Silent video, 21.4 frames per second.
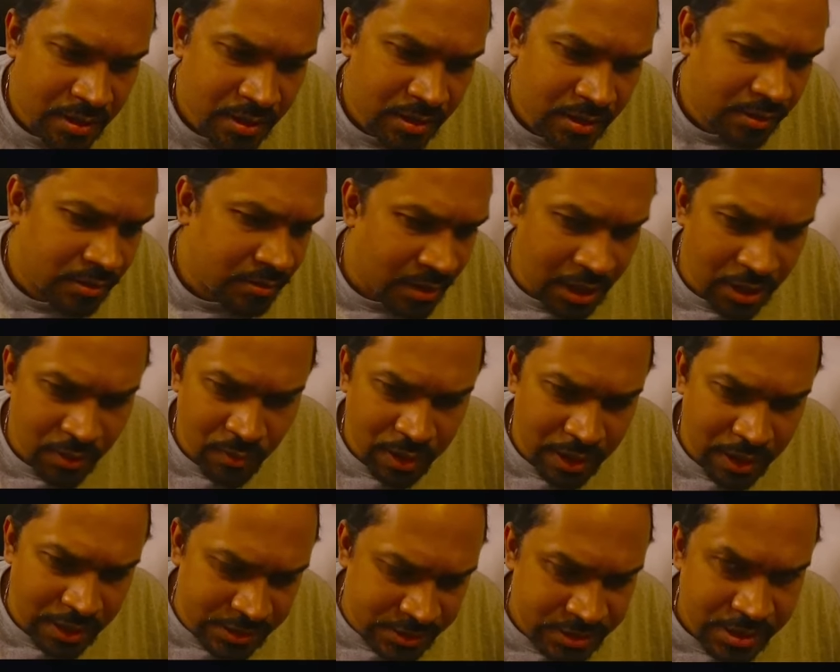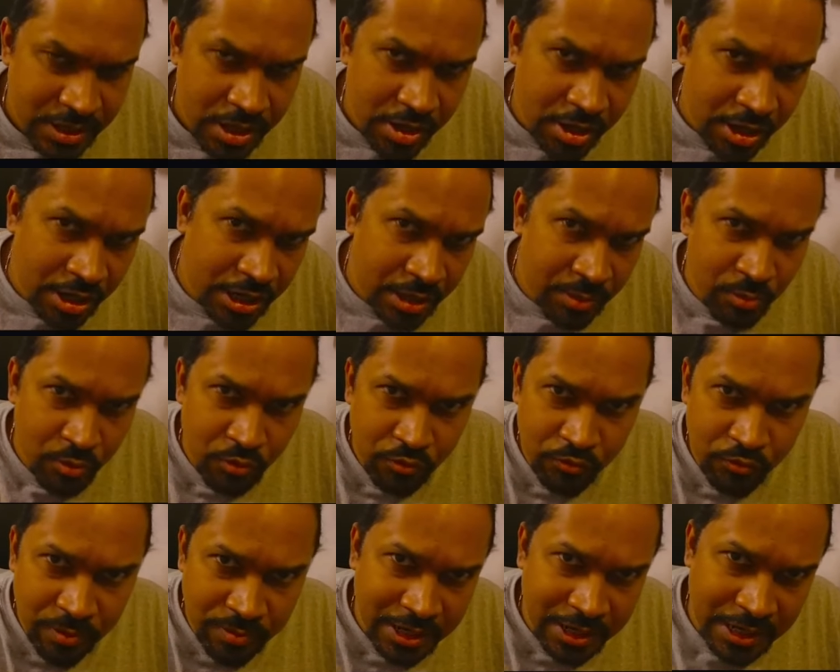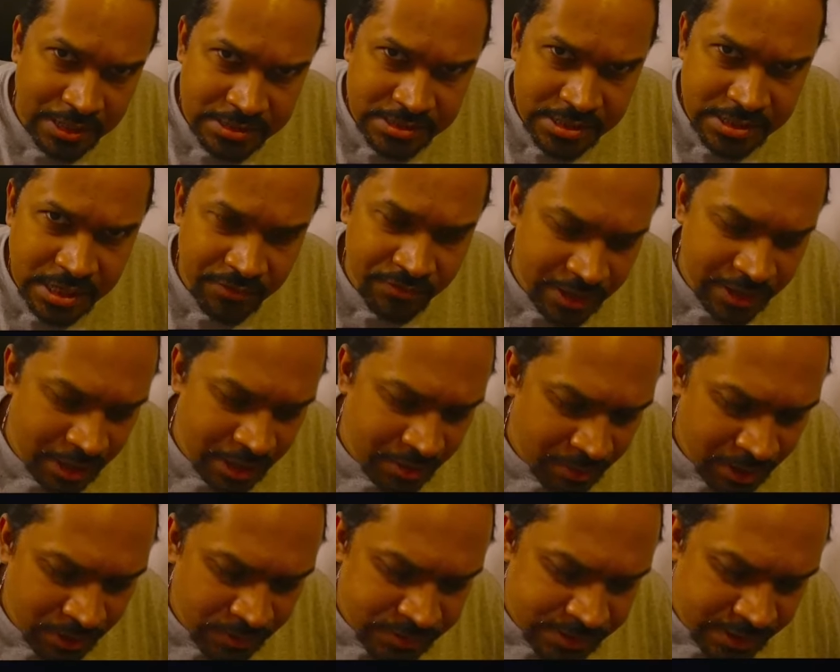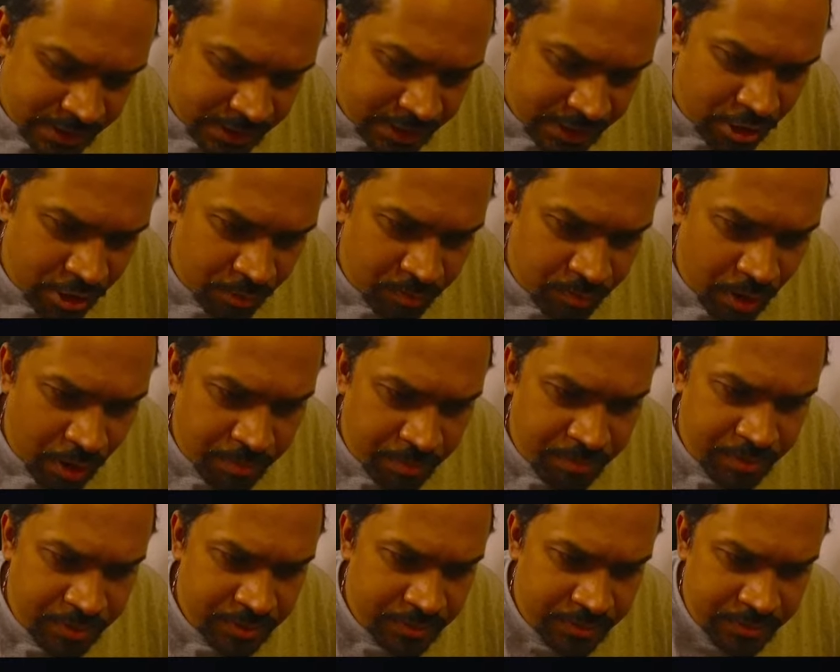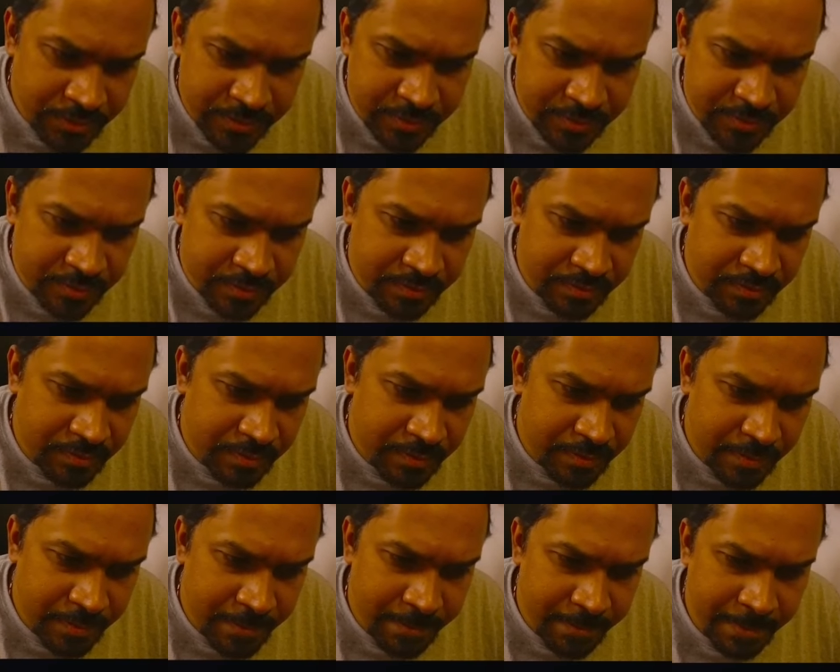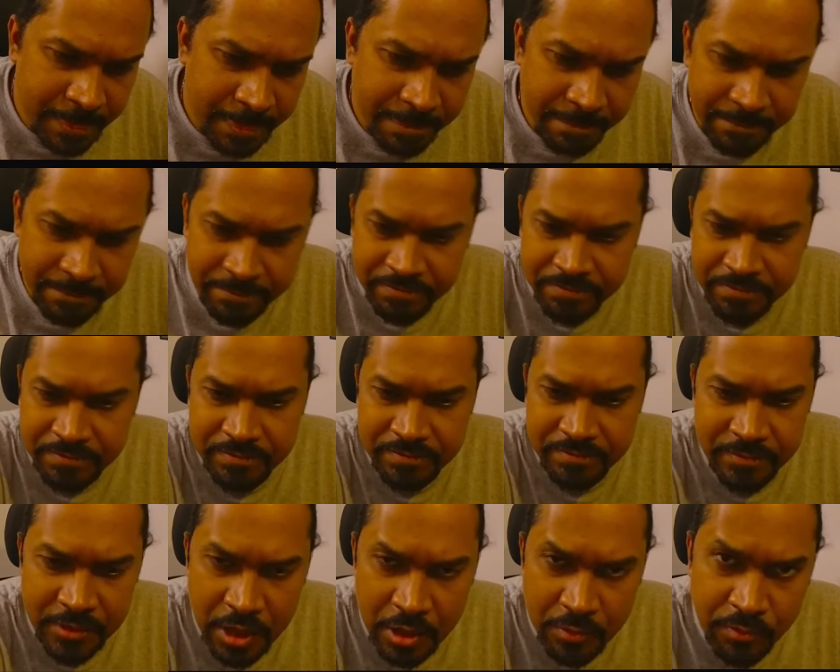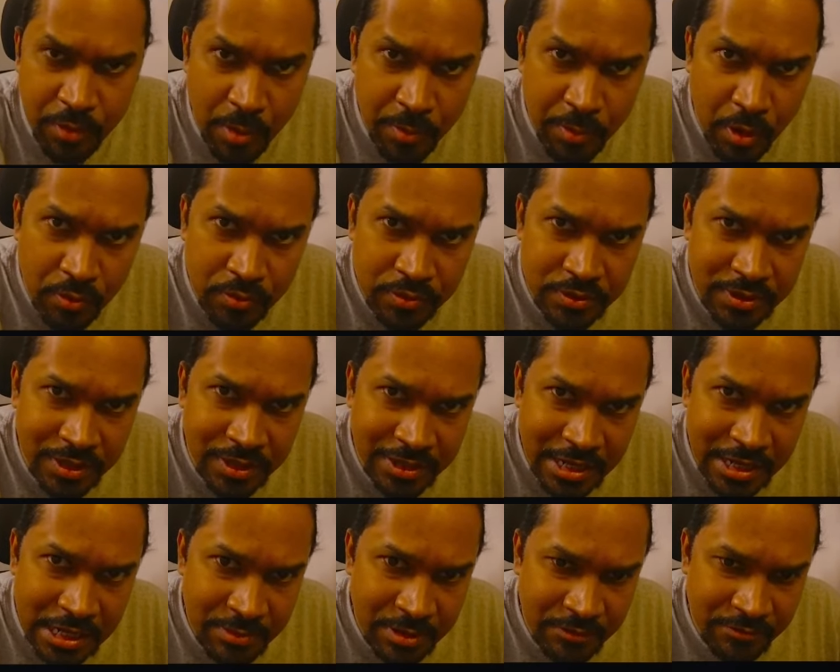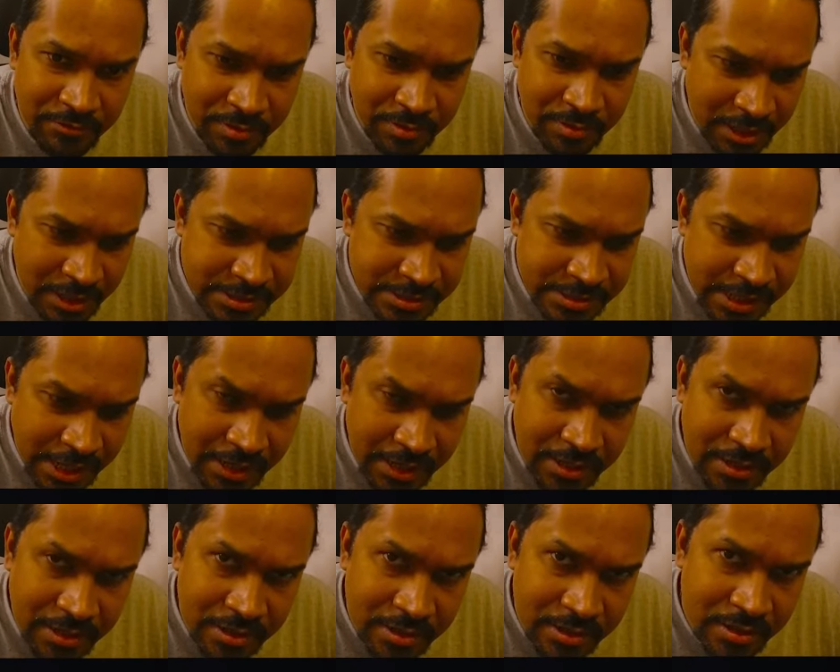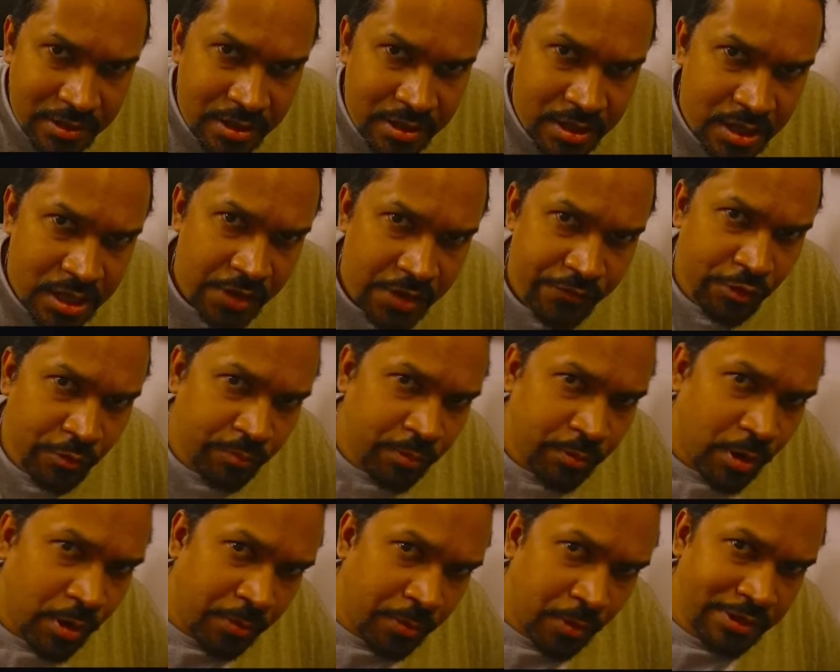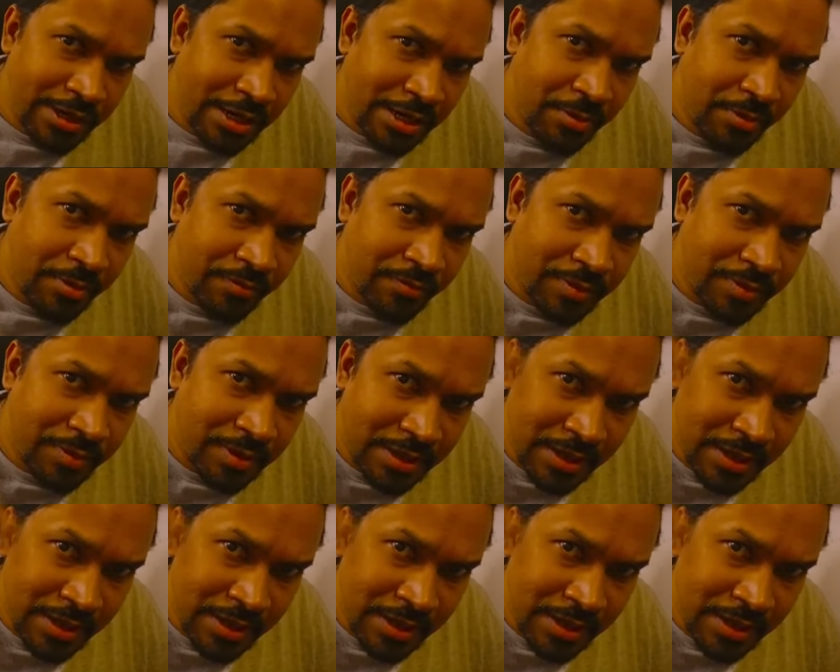Likewise, you can remove from the right side of a Deque by using d.pop. You can pop out an element from the right side. If you want to pop out an element from the left